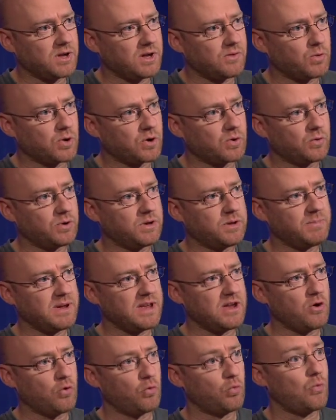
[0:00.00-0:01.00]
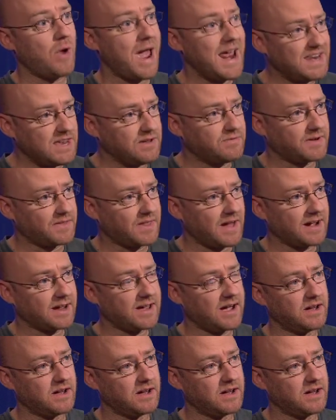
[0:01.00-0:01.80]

if we're going to be ready for that